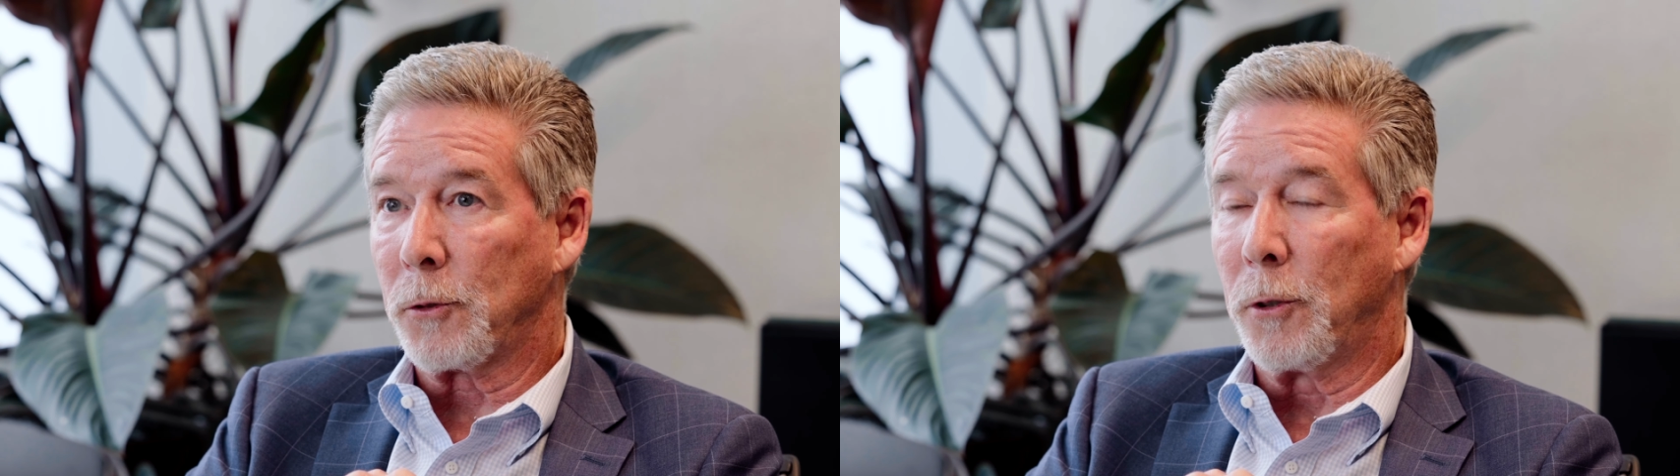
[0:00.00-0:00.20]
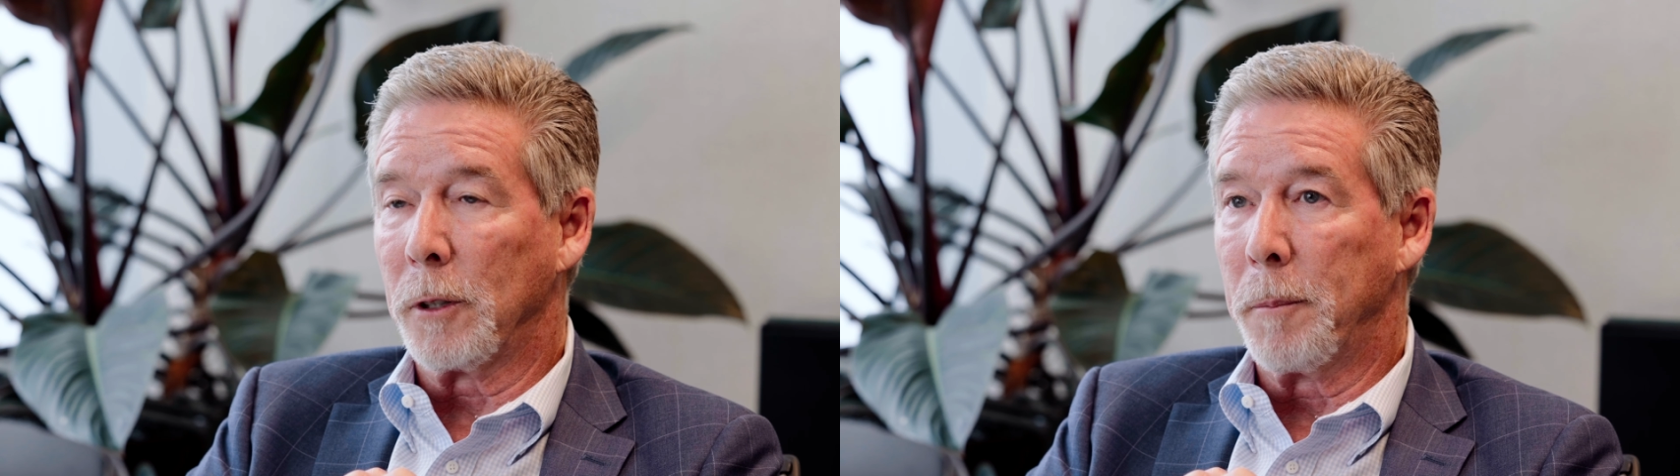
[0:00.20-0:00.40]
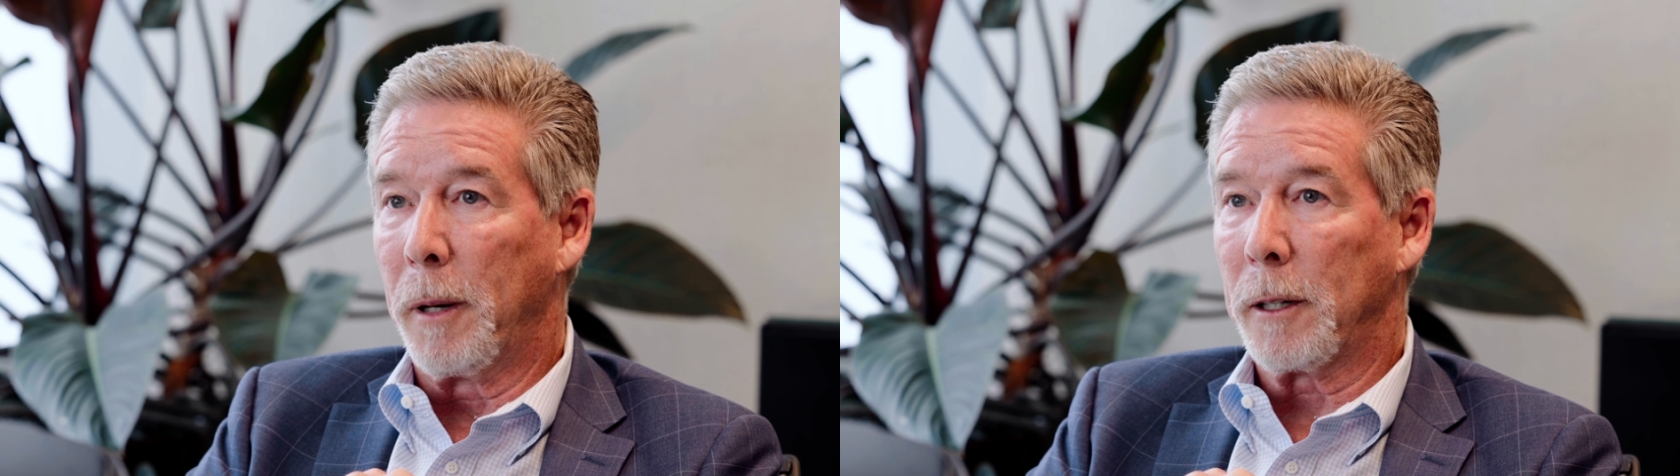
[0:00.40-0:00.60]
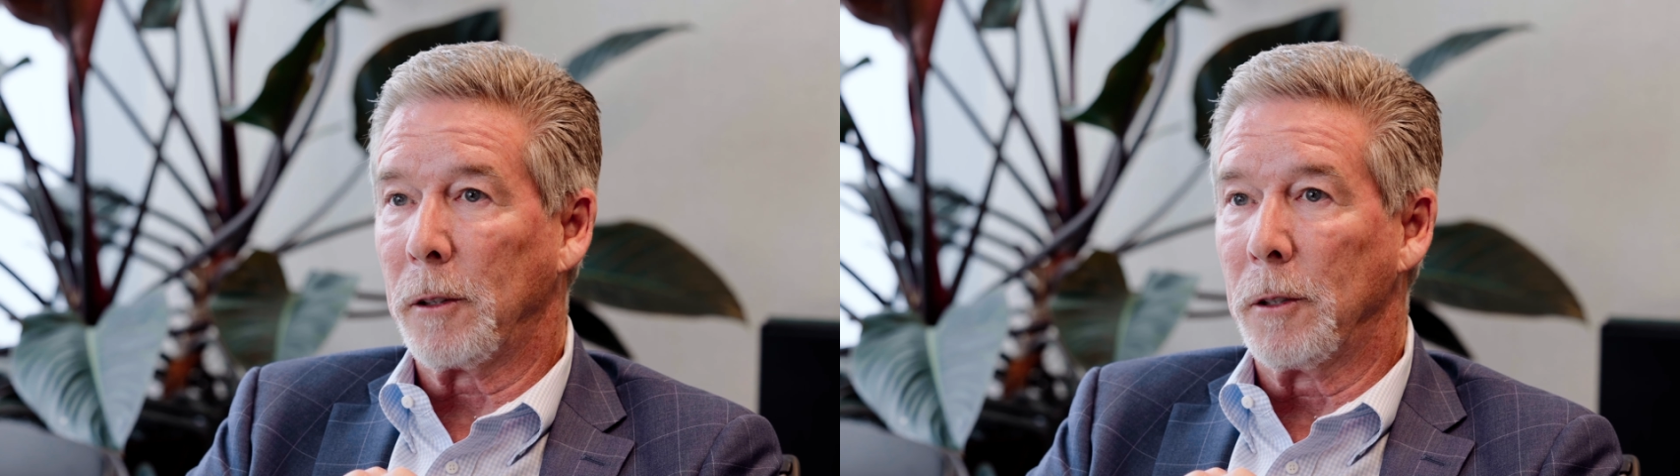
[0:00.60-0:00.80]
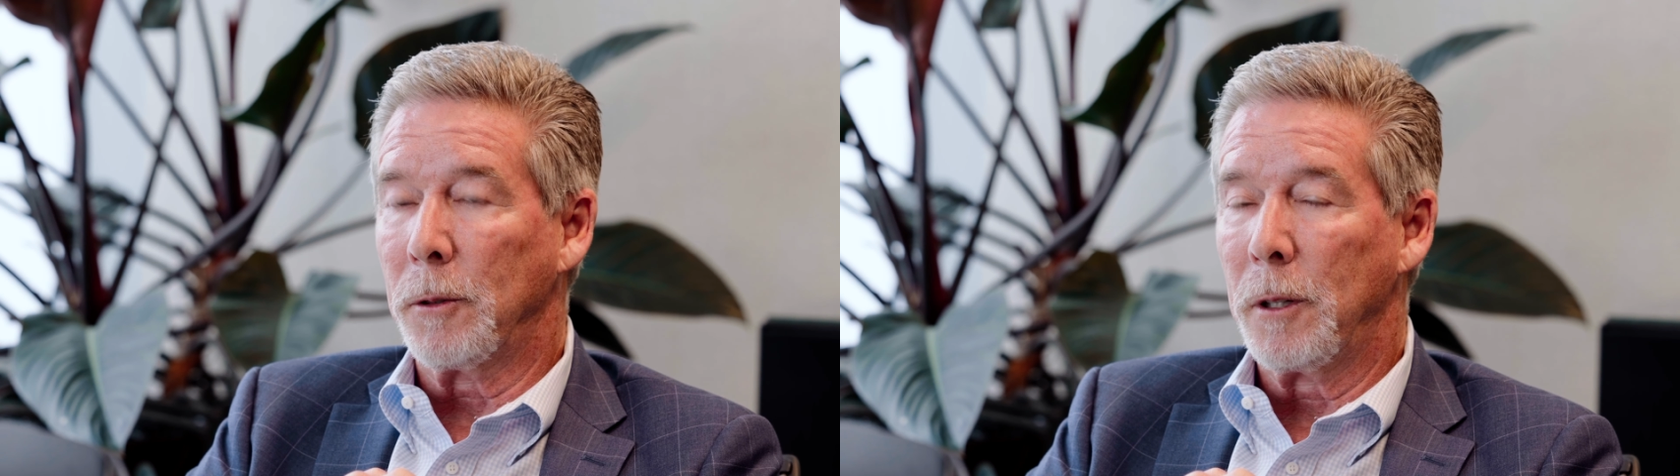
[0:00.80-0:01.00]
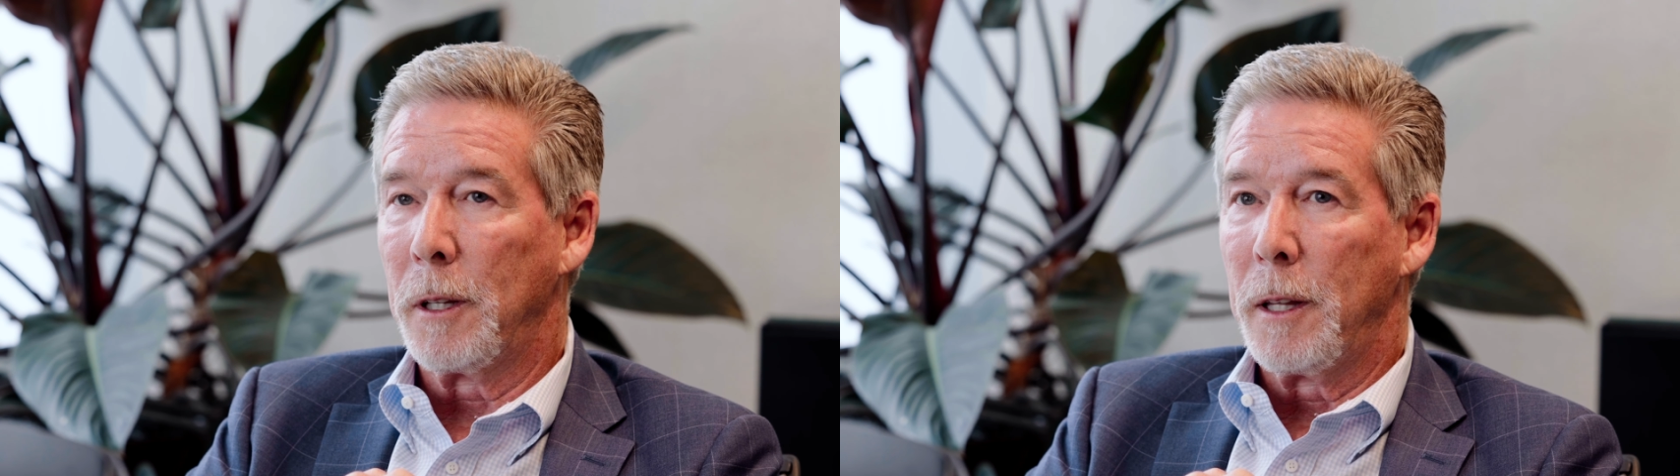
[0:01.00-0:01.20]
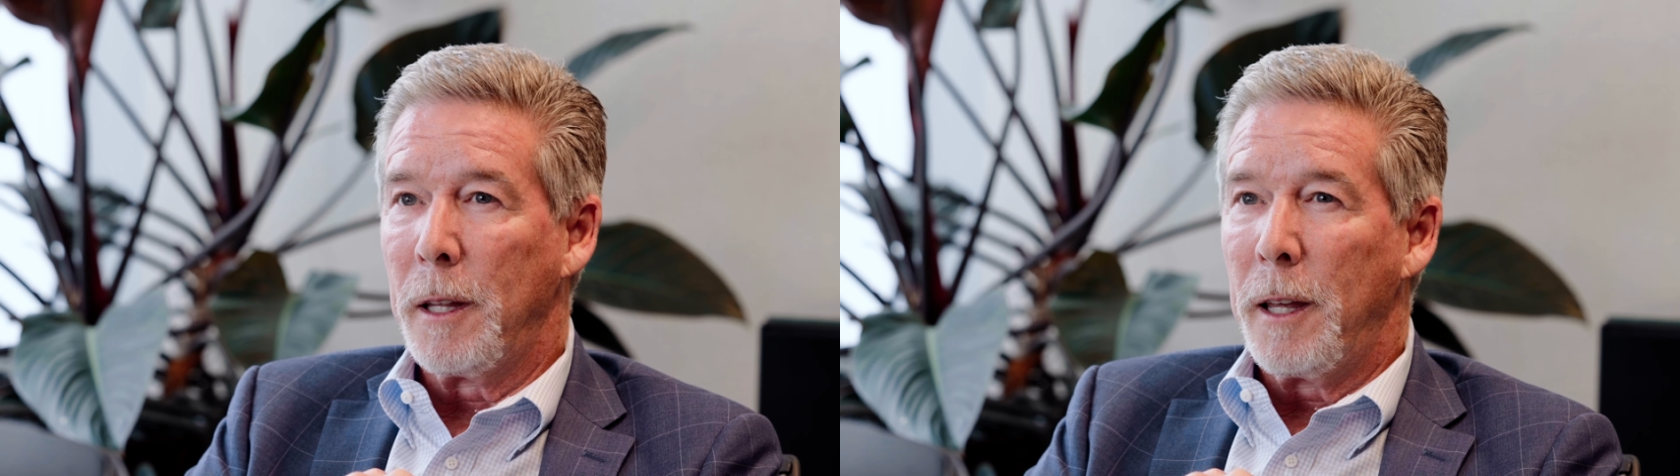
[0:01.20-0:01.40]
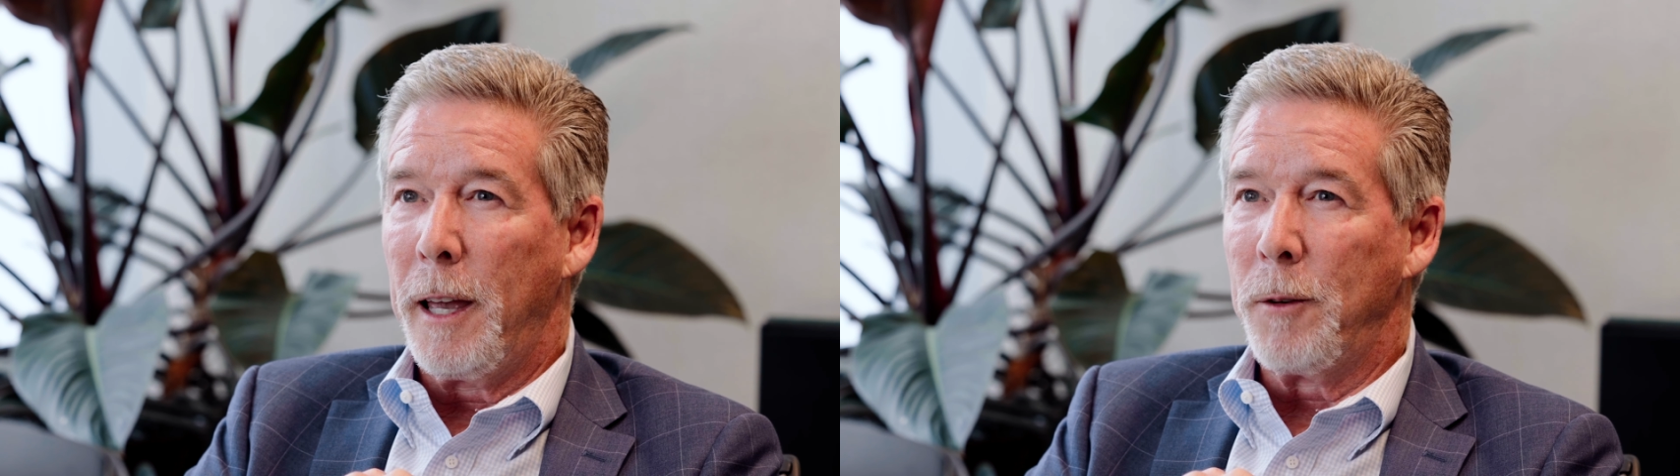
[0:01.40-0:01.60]
Strong and Buckelew,
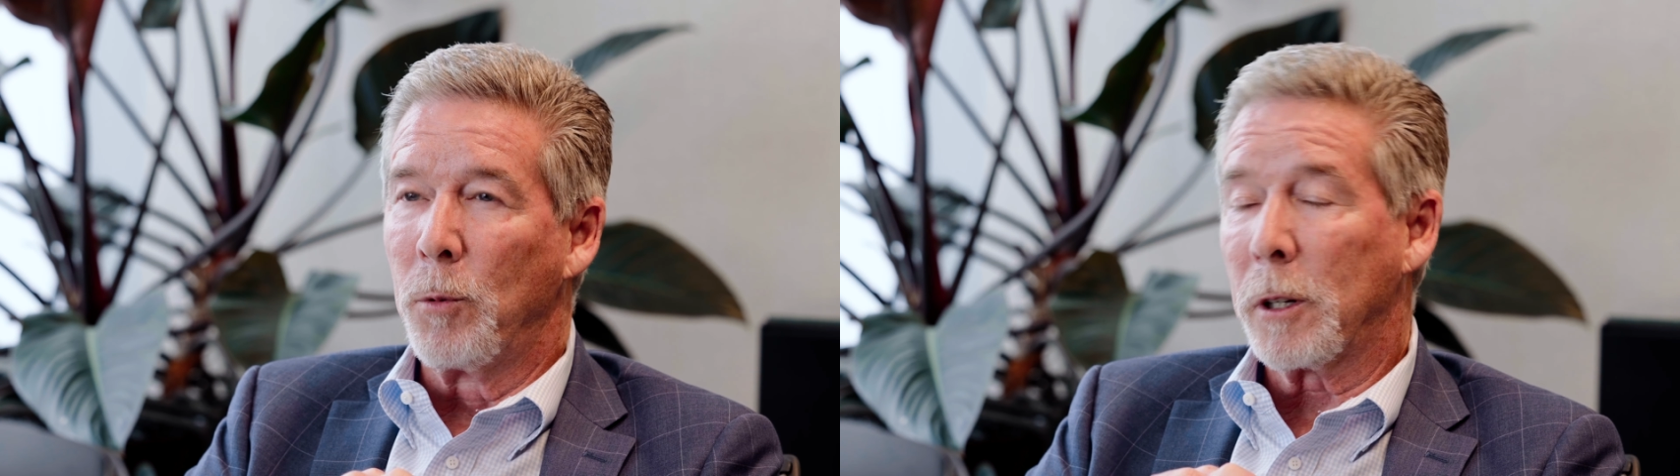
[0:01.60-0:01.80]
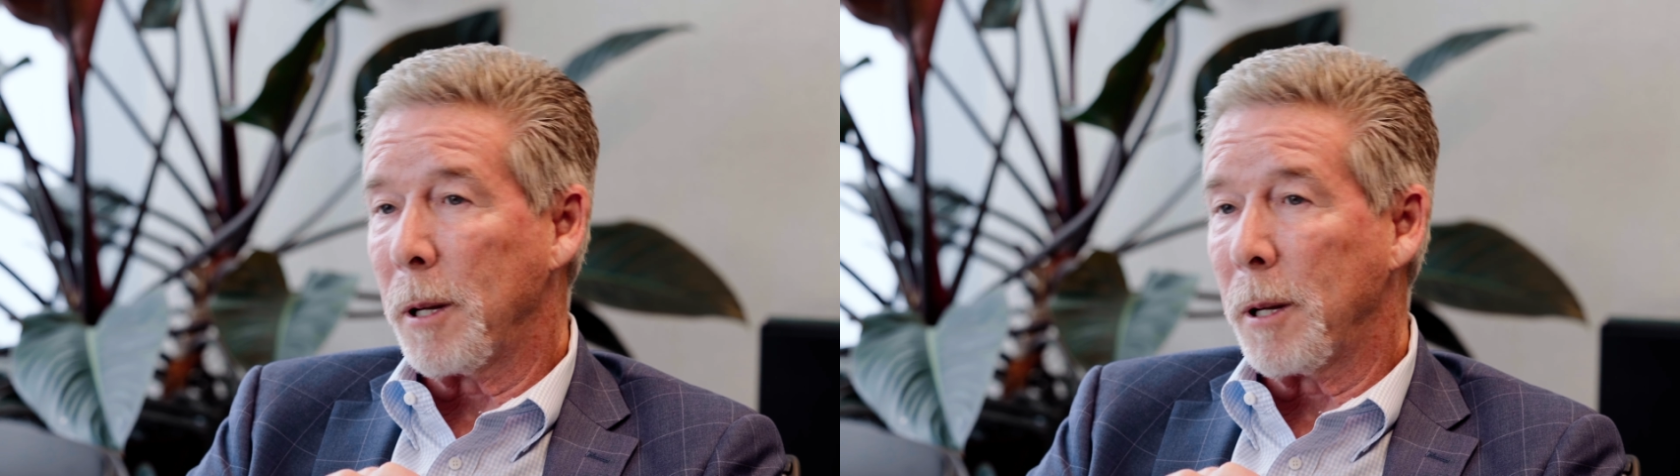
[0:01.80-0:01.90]
and we're